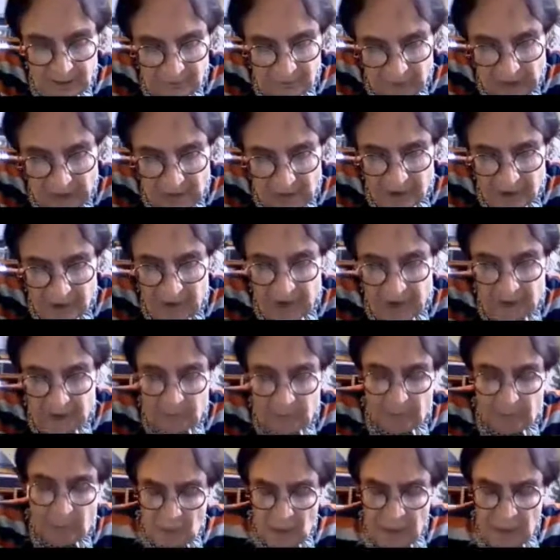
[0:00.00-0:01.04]
fashion.
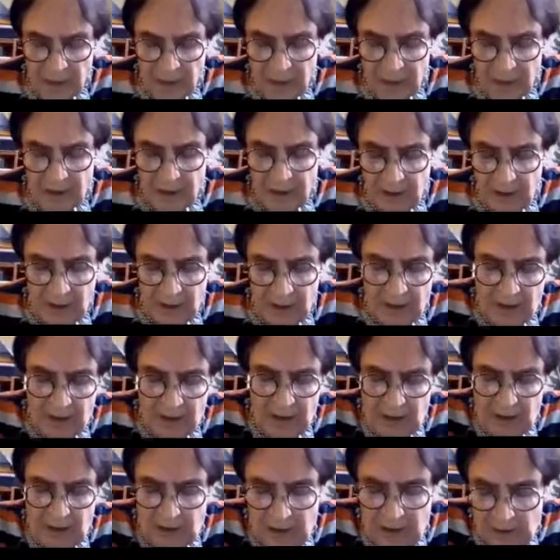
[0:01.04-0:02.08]
Many
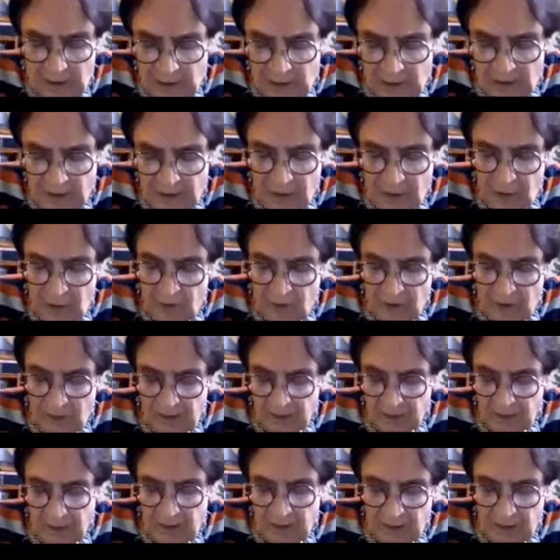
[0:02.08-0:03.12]
new
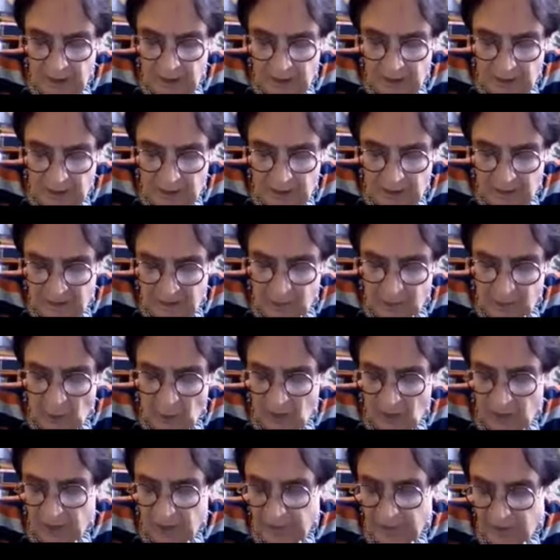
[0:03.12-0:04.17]
and
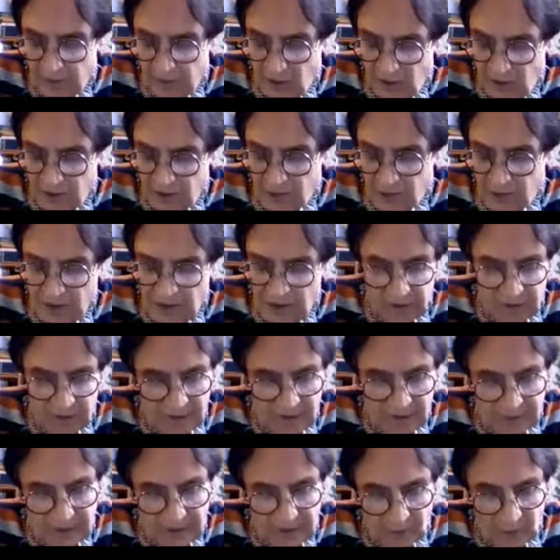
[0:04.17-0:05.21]
small and large
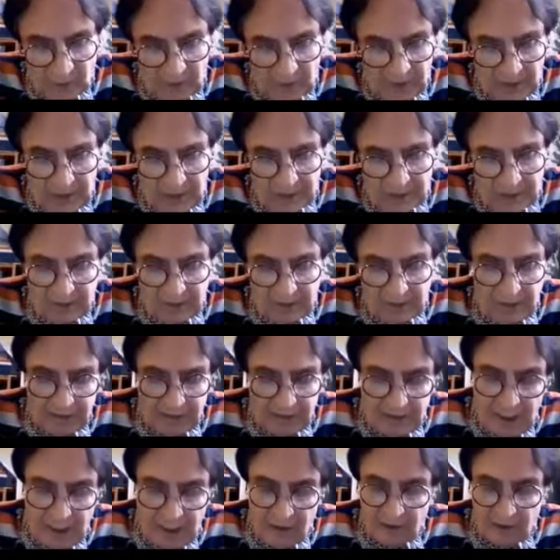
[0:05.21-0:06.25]
villages, as well as
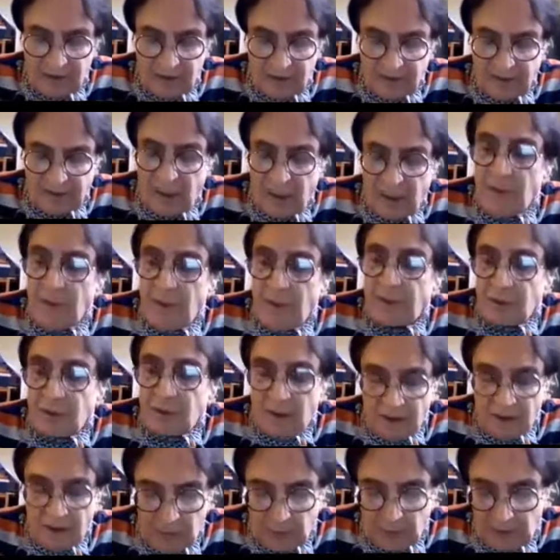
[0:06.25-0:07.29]
towns
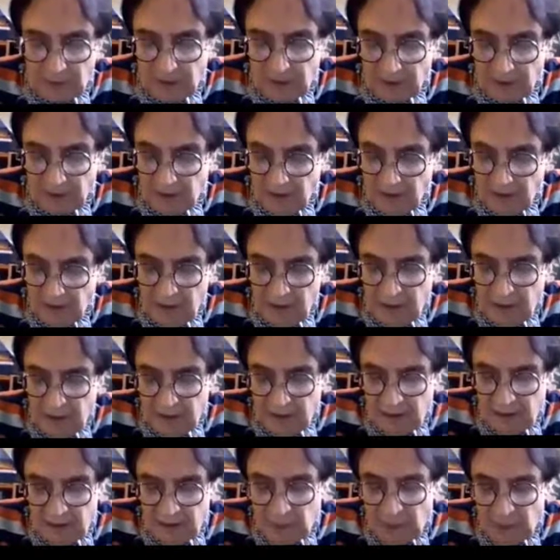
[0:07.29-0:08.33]
established on the plain,
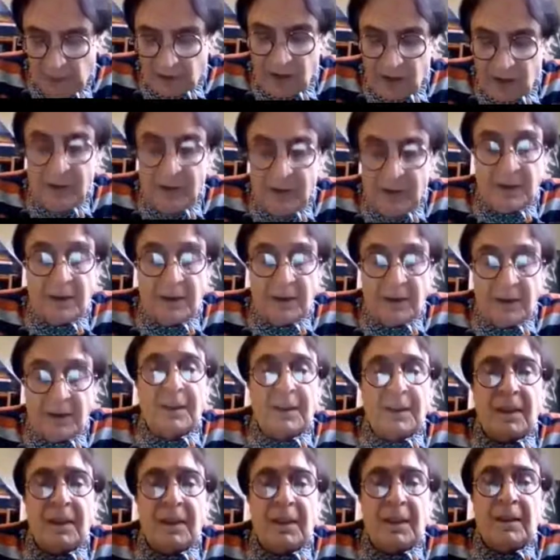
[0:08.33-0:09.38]
especially
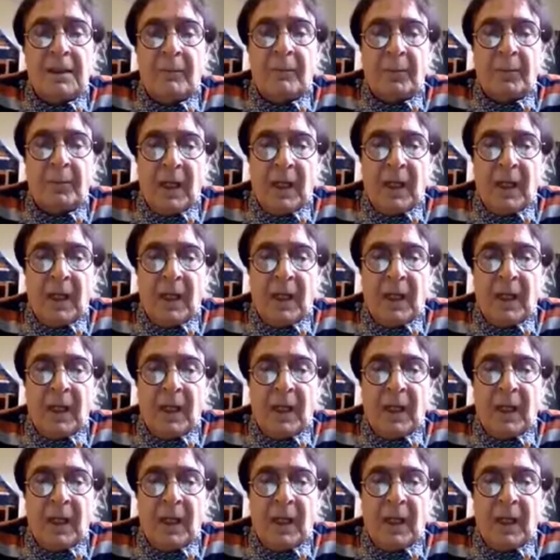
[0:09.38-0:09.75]
during the